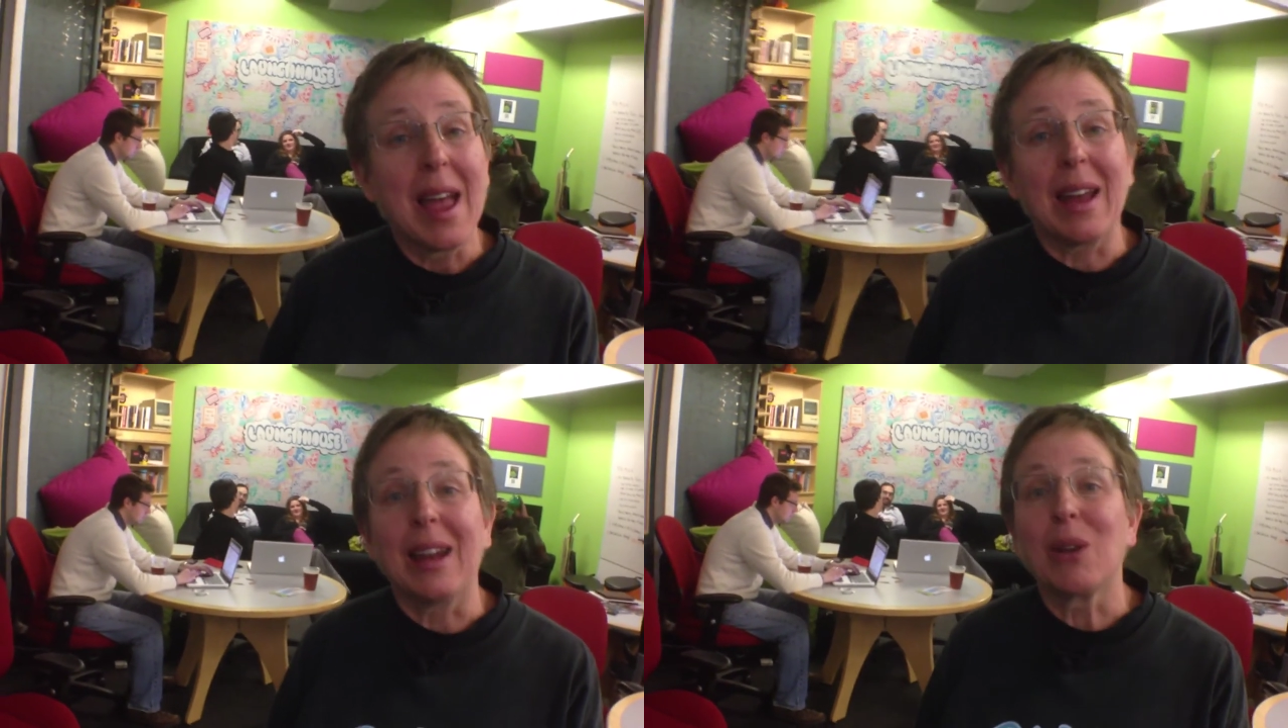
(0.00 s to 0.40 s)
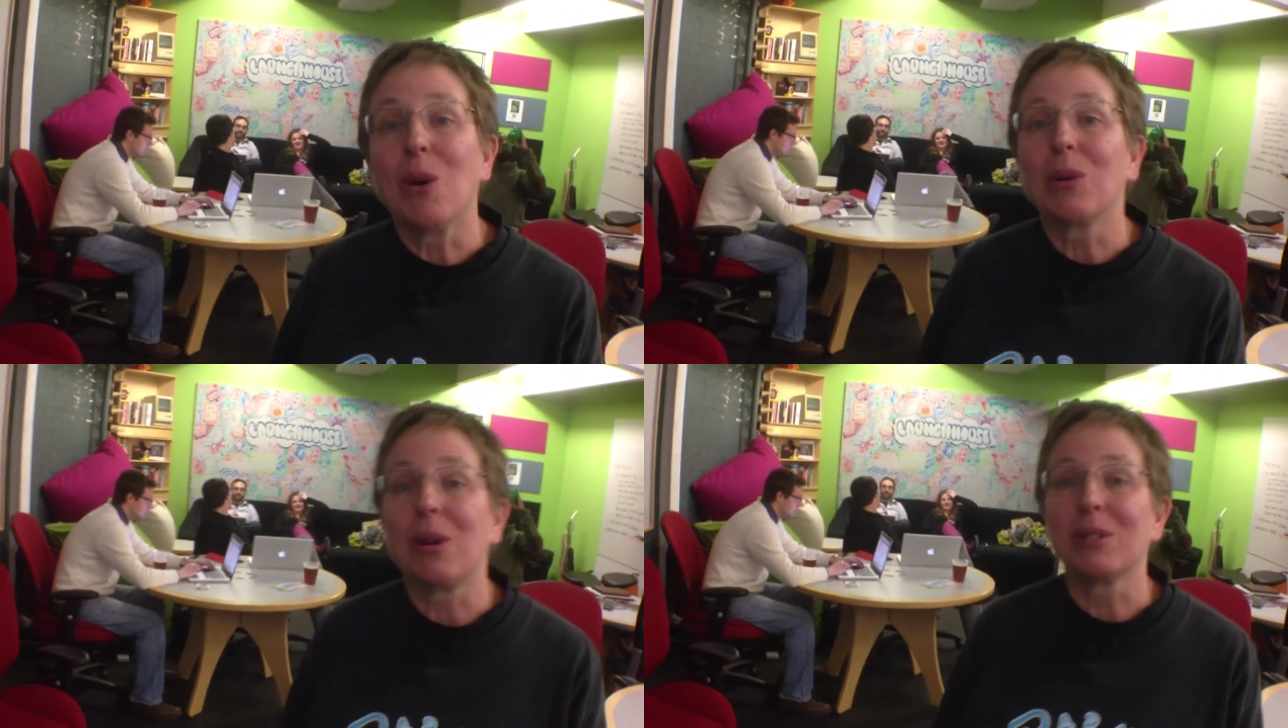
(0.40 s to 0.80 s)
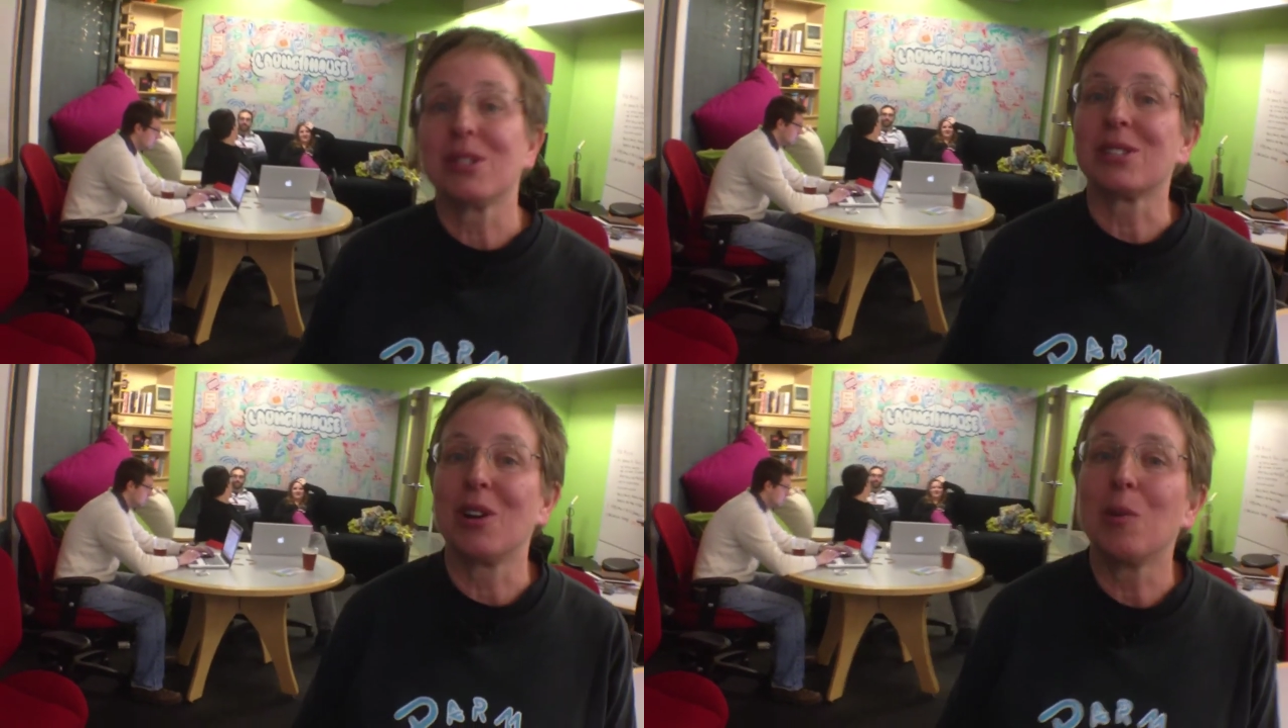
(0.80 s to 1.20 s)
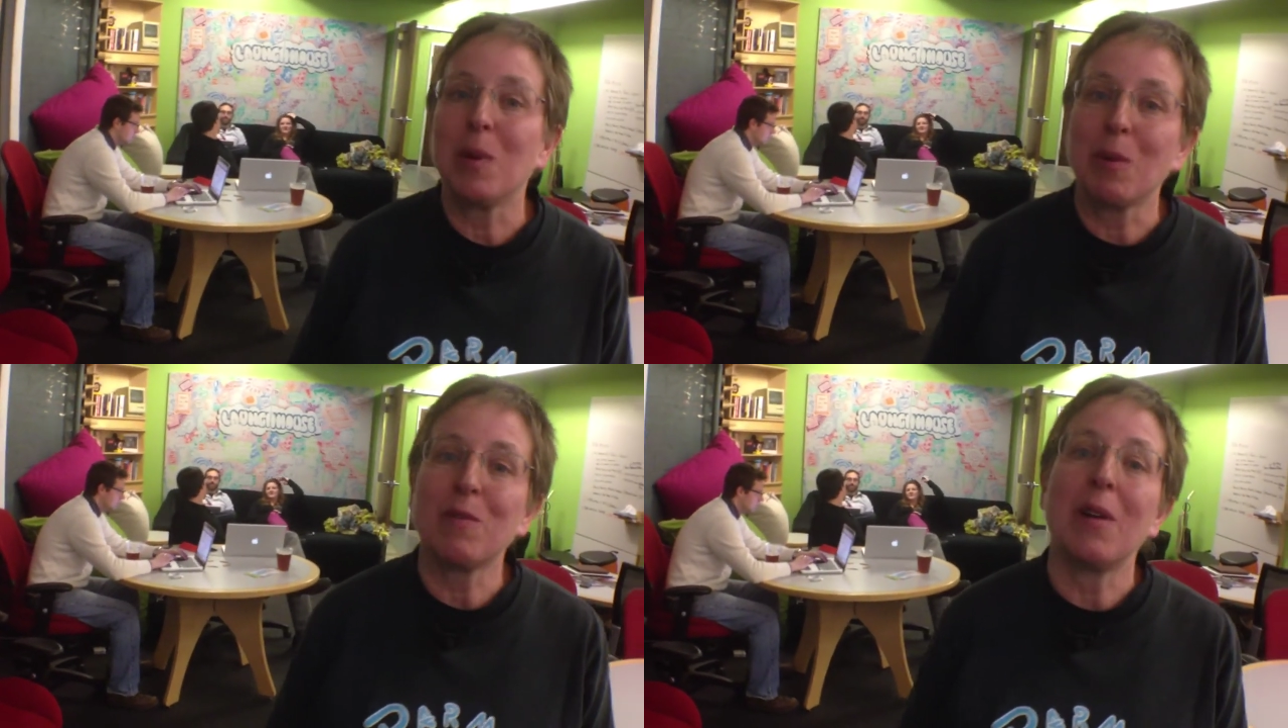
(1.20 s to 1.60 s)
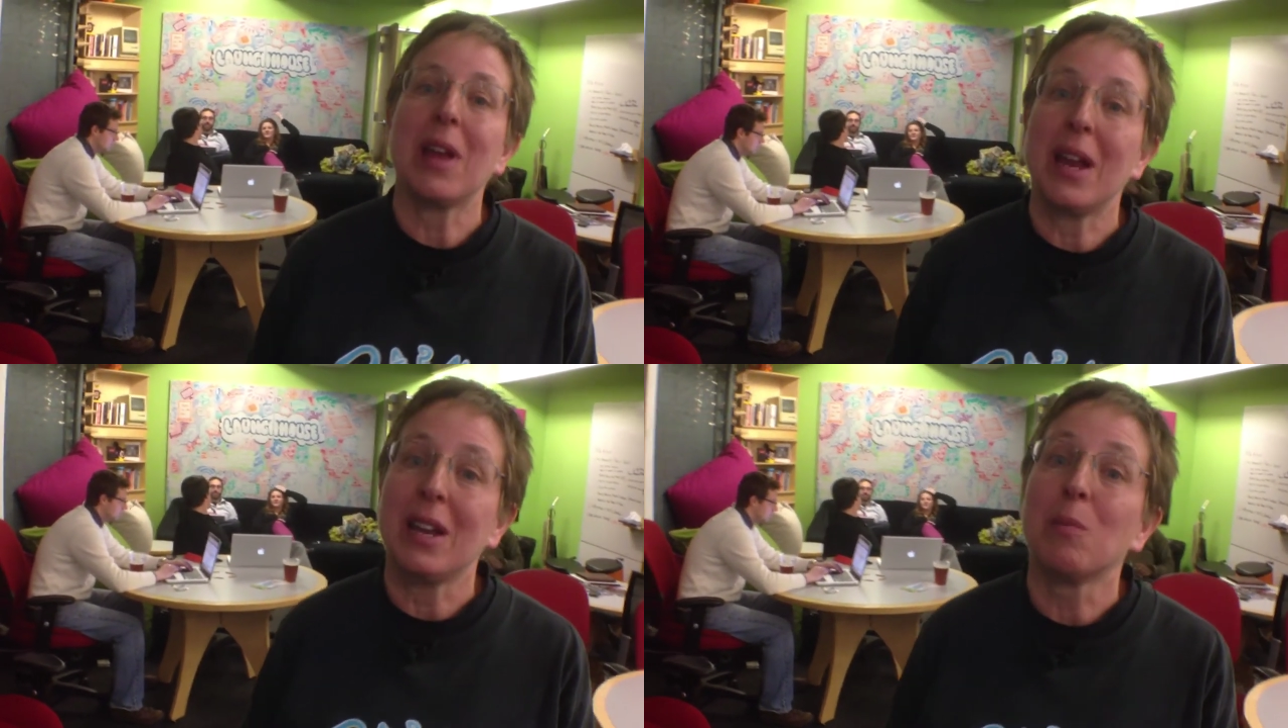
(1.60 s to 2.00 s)
and I cold called 600 people,
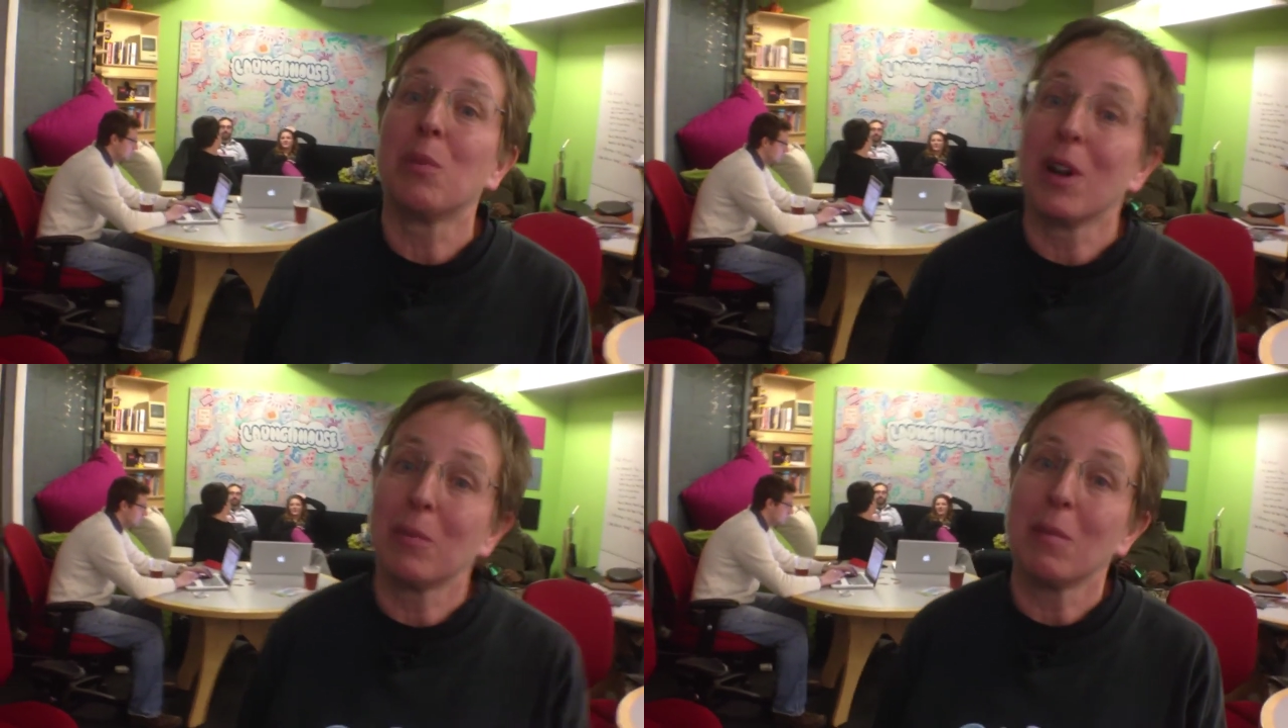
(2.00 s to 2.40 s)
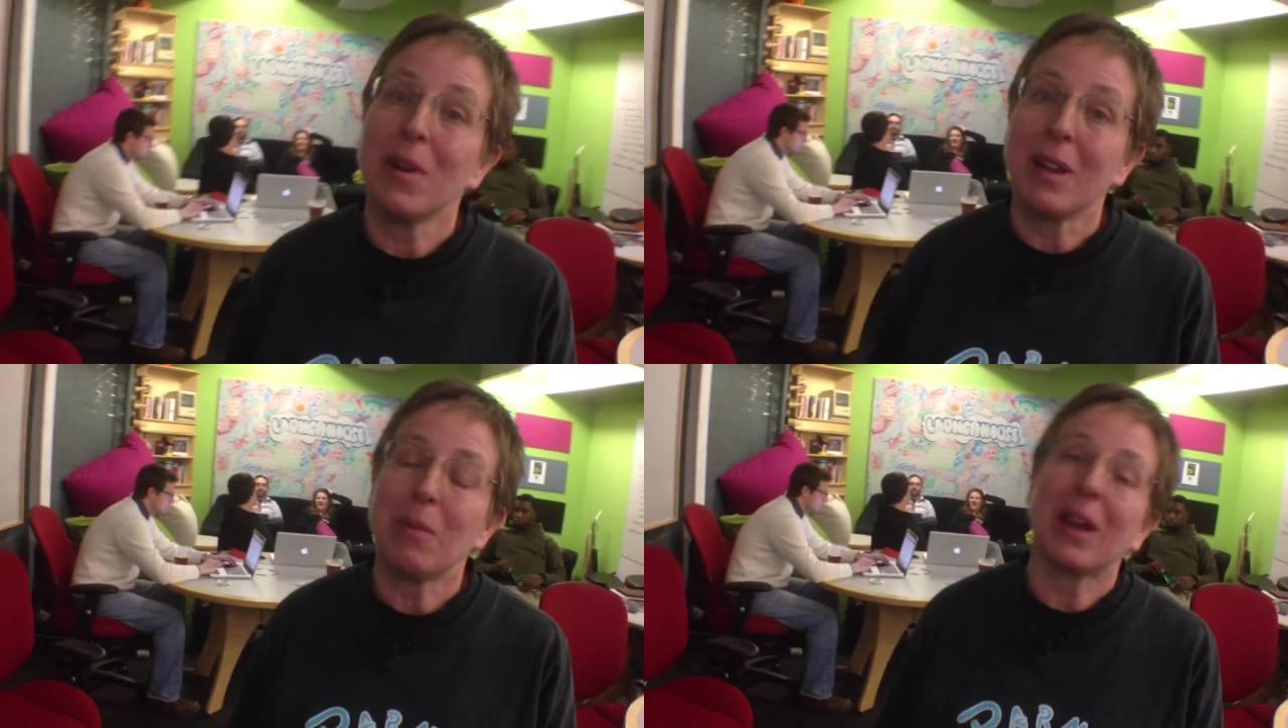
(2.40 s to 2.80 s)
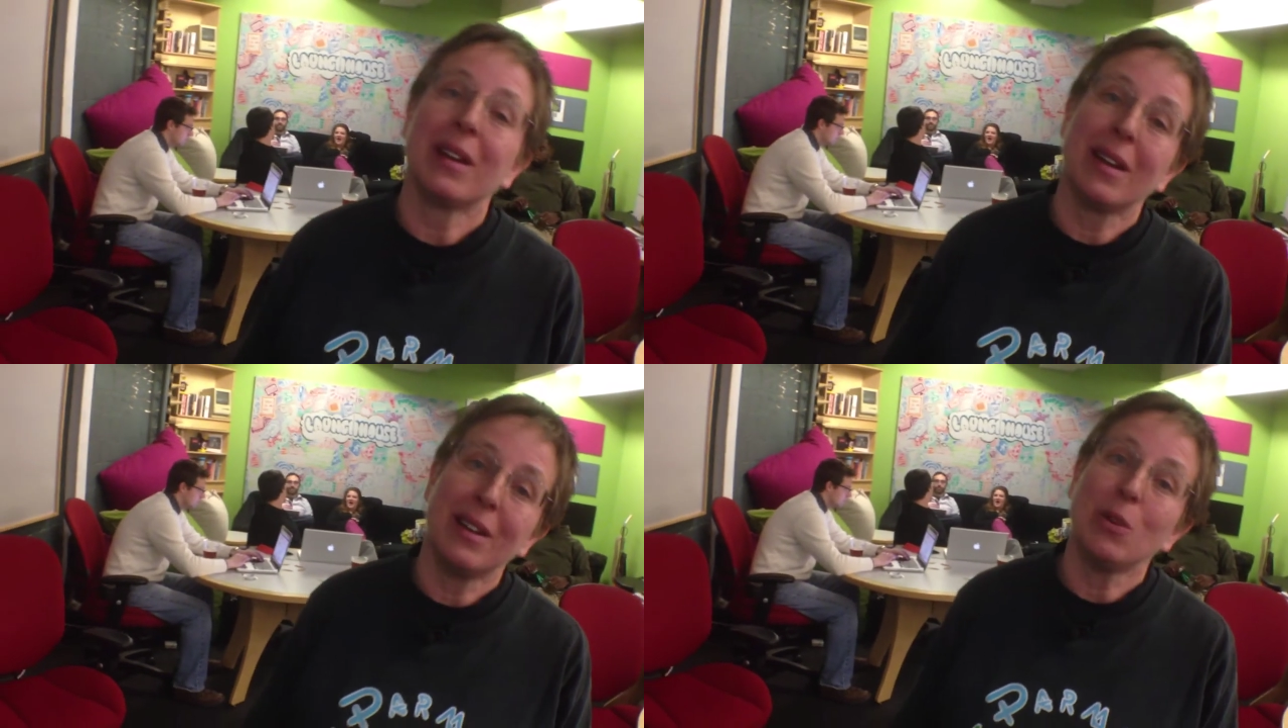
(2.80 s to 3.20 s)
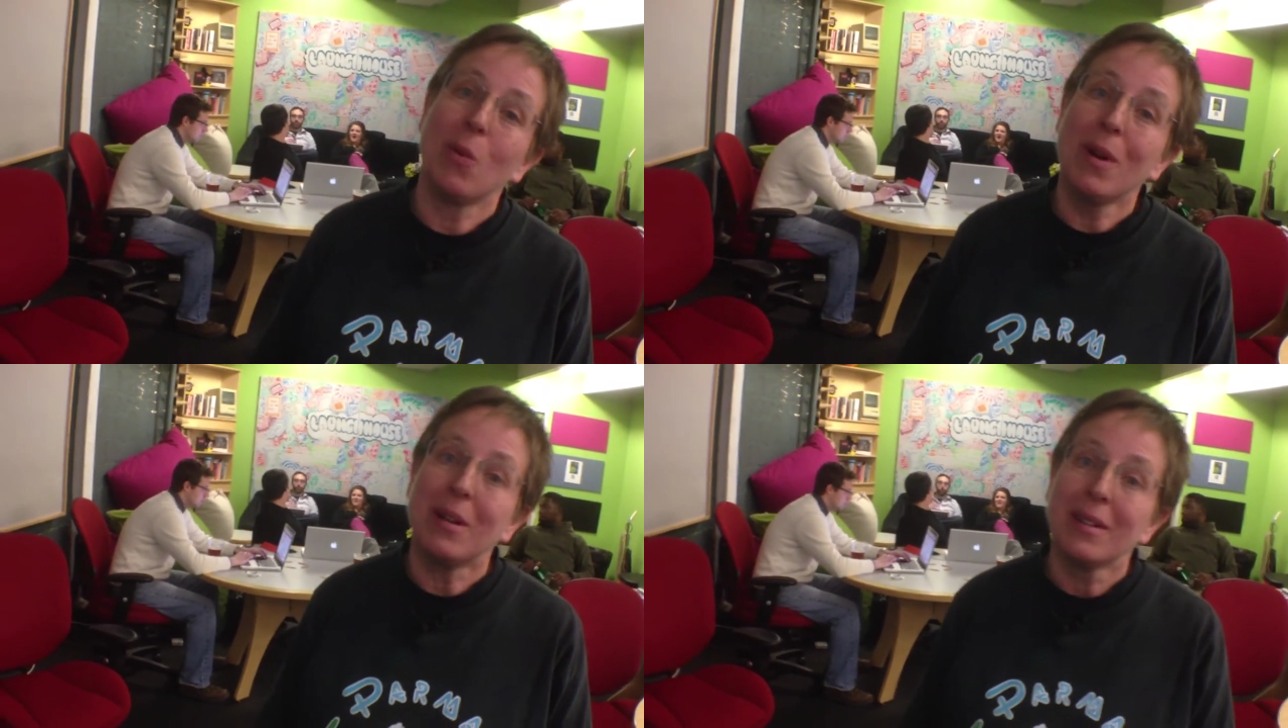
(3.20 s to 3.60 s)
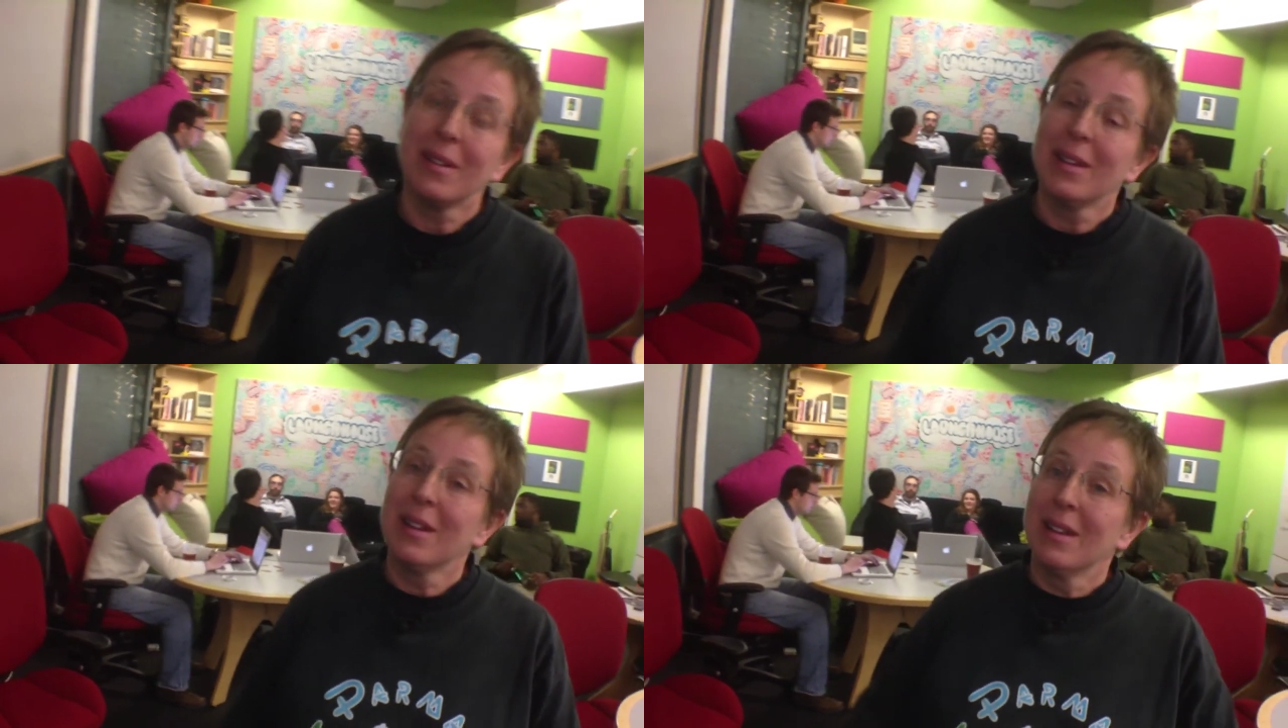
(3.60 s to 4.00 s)
found 80 to put up the money back in 91.
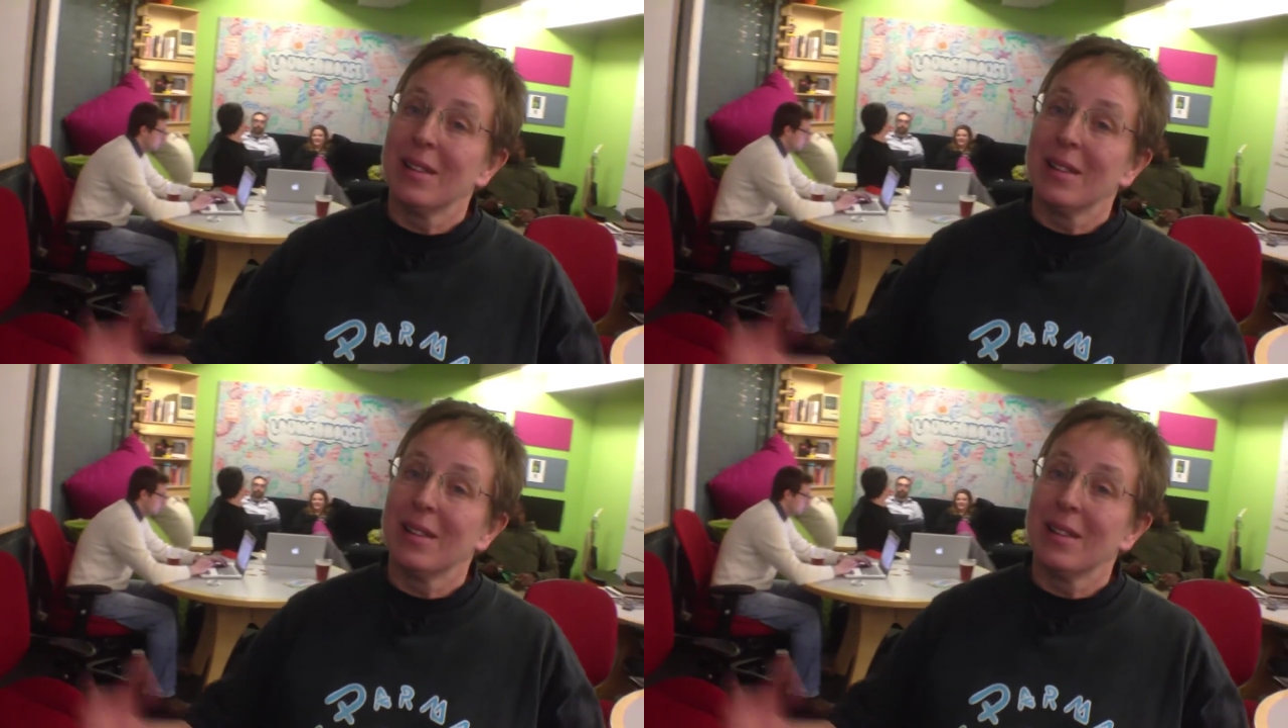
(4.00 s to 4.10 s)
Wow.